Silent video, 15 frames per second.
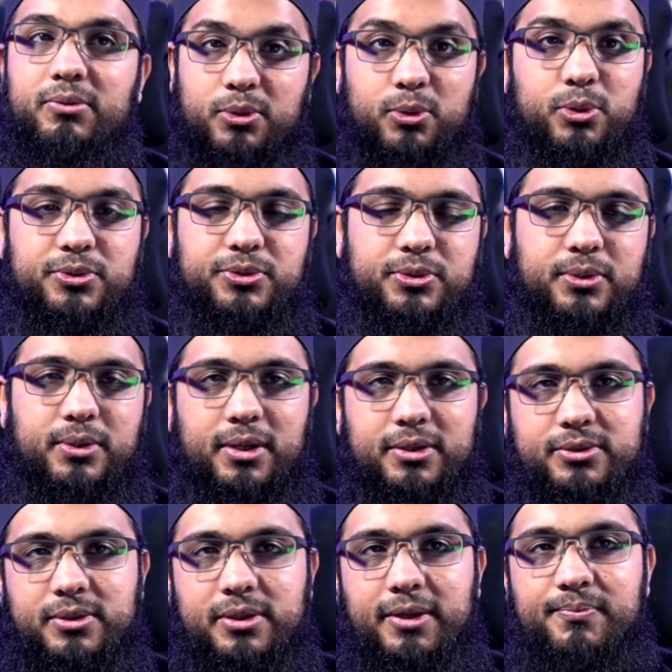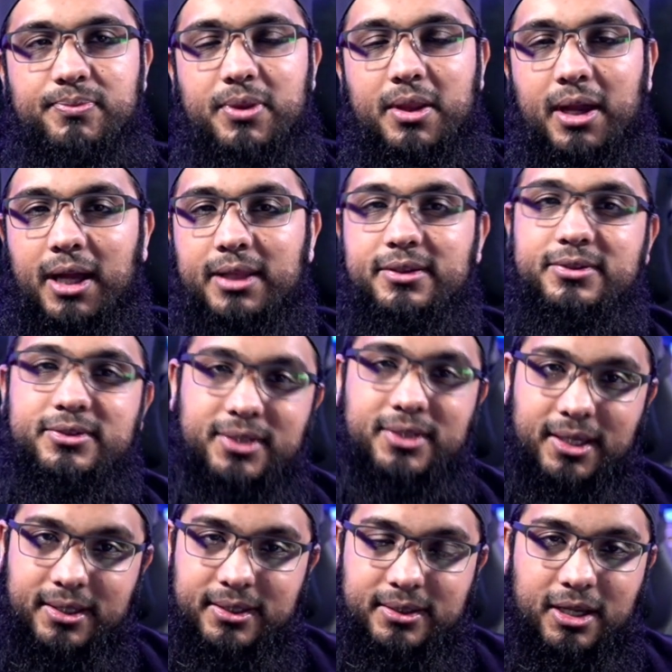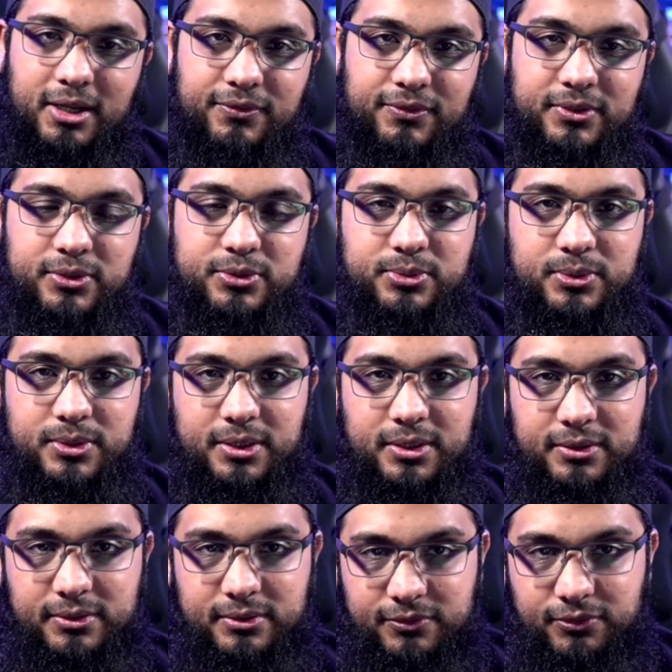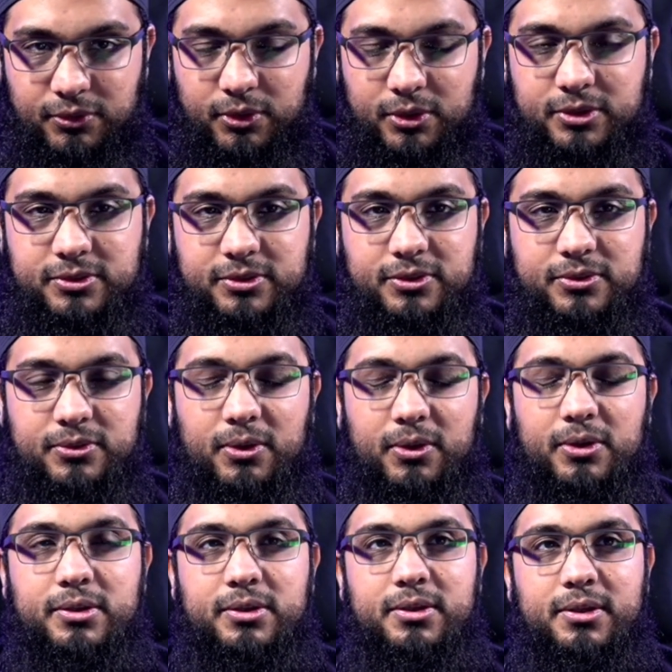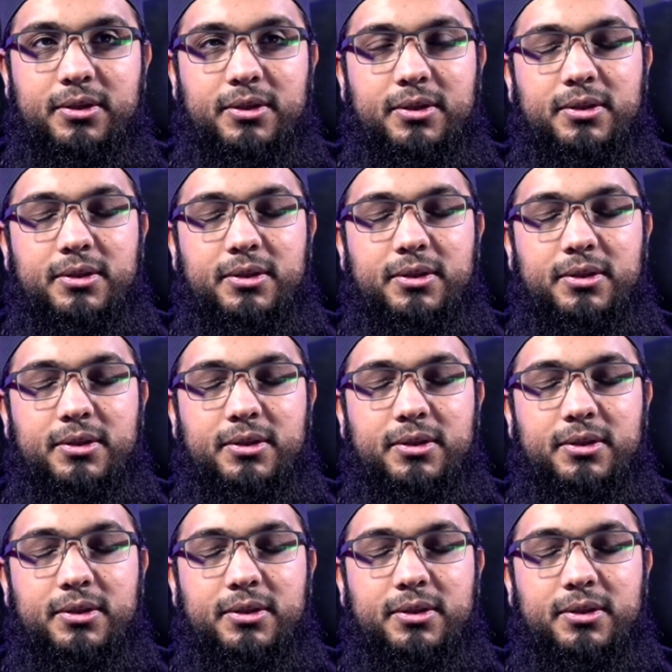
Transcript: of the whole surah, actually. And the second half of the surah focuses on